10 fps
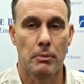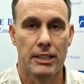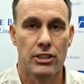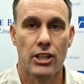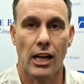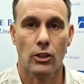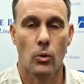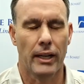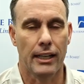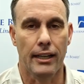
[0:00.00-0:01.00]
message out
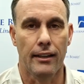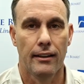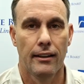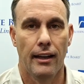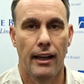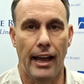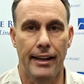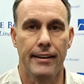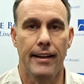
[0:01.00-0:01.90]
quickly and